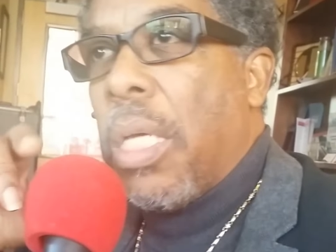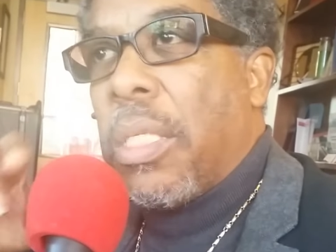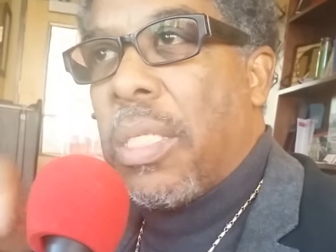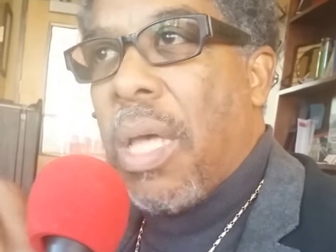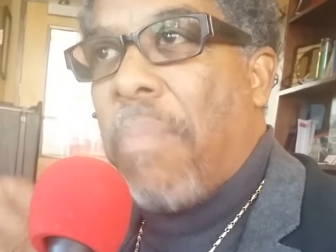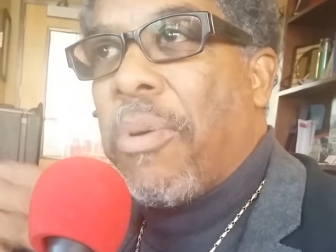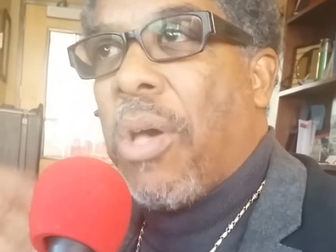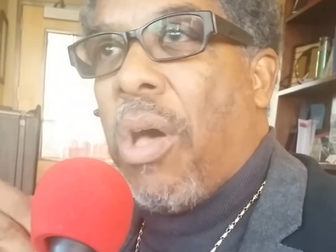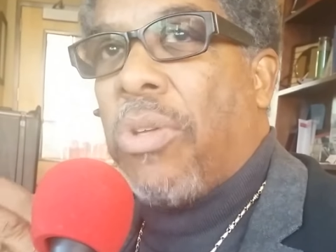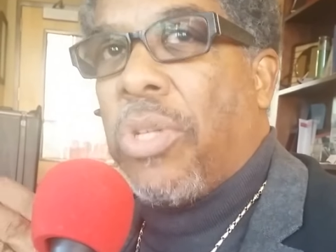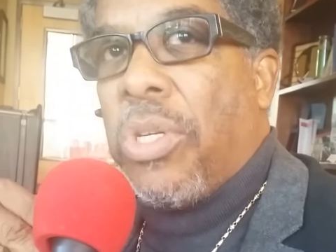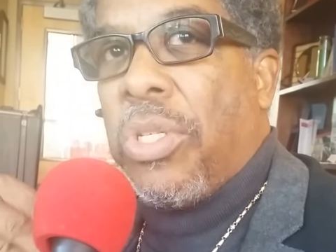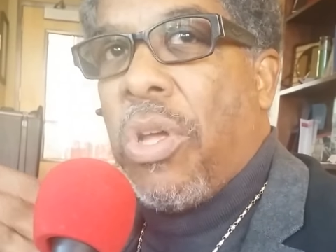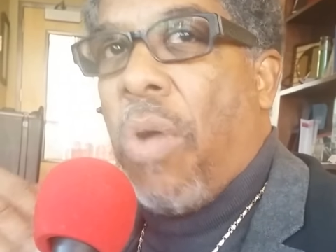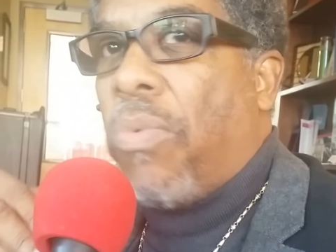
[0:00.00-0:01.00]
Some
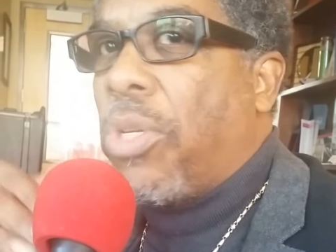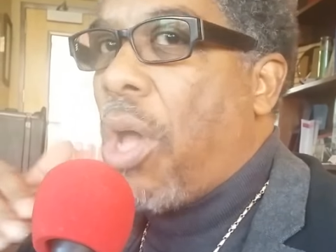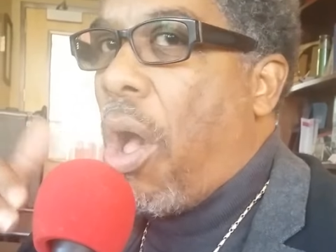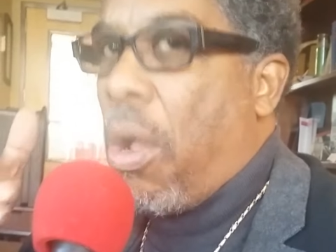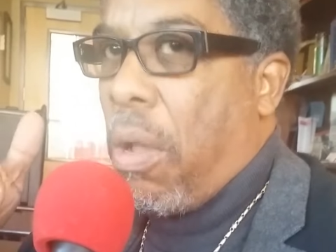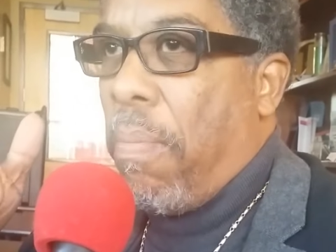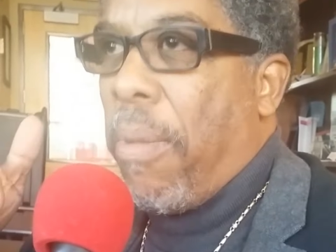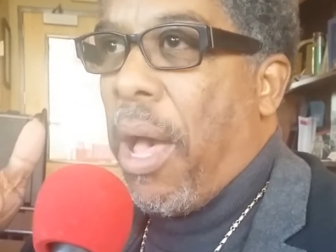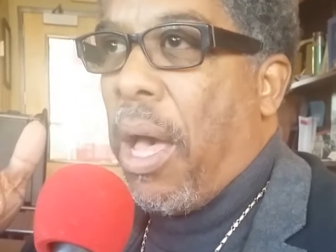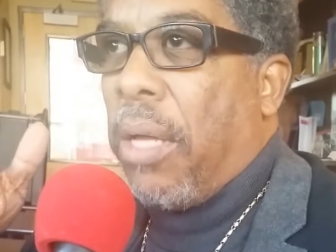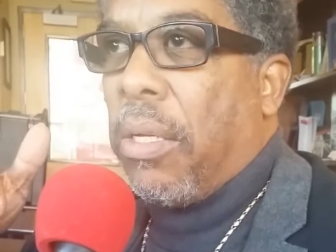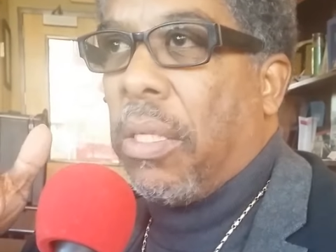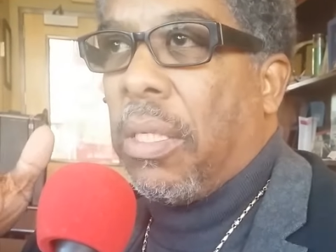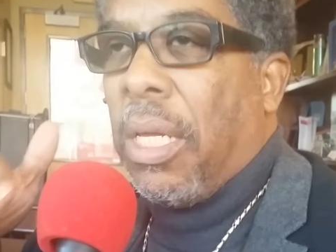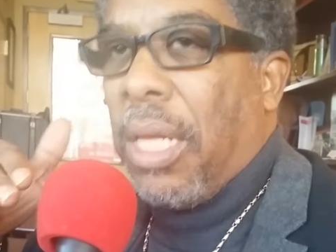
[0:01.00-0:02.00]
cultures don't talk
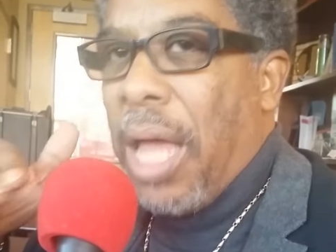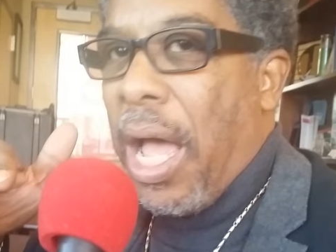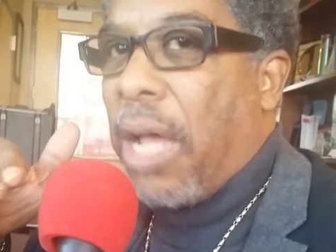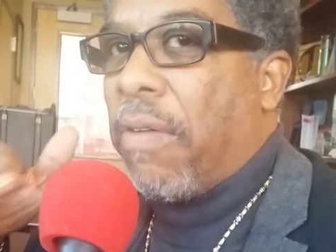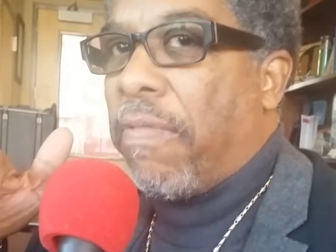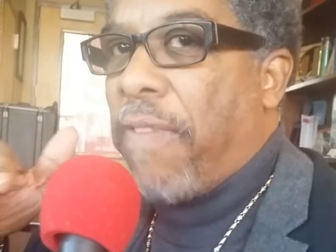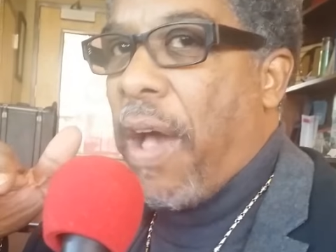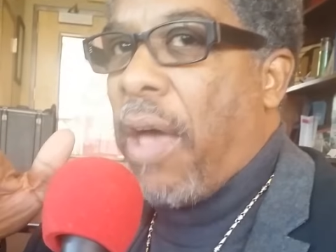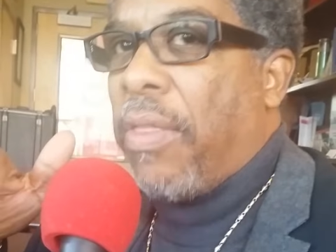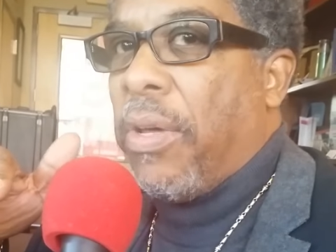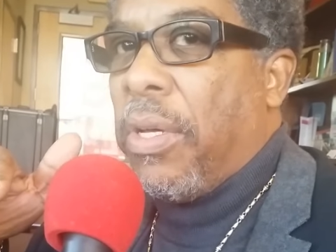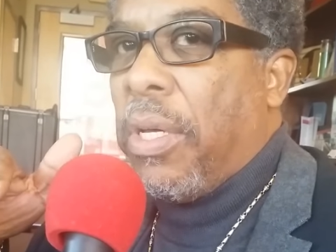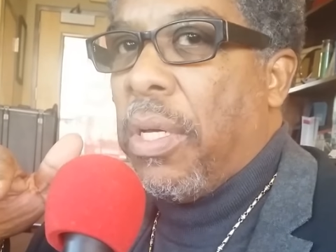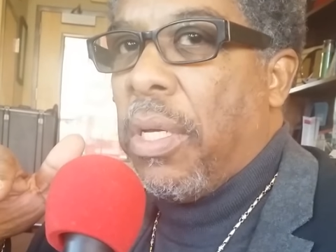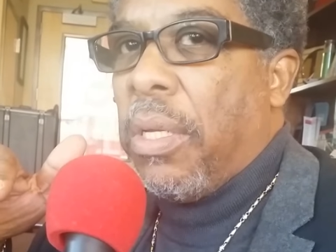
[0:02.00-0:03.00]
about the lack of
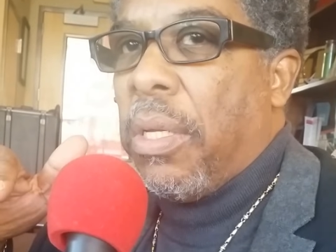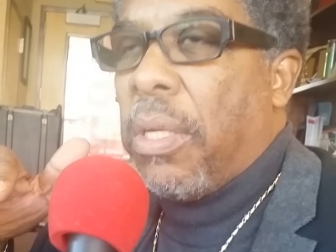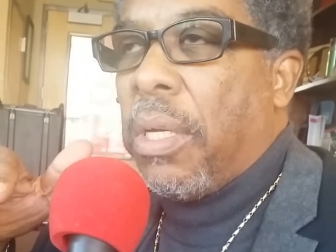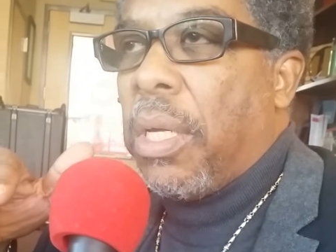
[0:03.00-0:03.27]
fatherhood,